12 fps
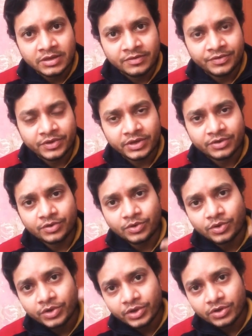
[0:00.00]
if you can
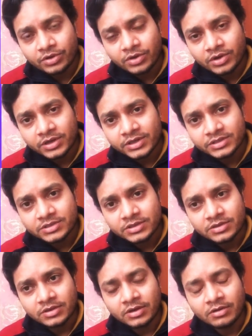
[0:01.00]
grow your knowledge
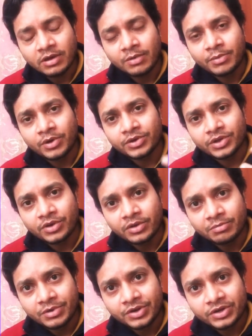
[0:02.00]
about your
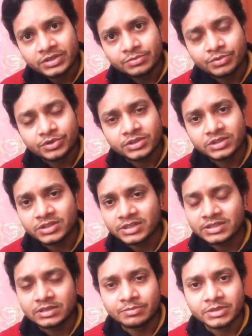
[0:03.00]
immigration process,
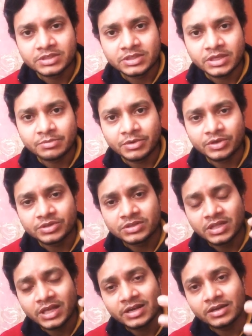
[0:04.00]
that's the best thing, because
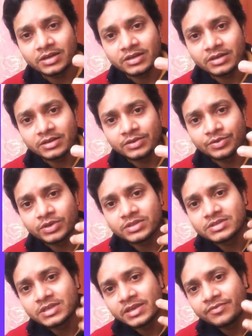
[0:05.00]
then you can
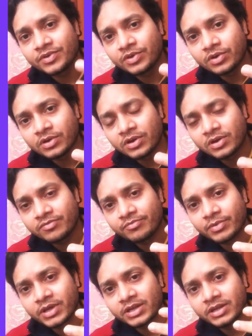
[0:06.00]
save your lot of
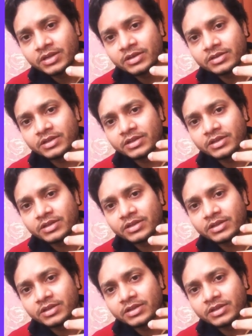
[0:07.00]
money.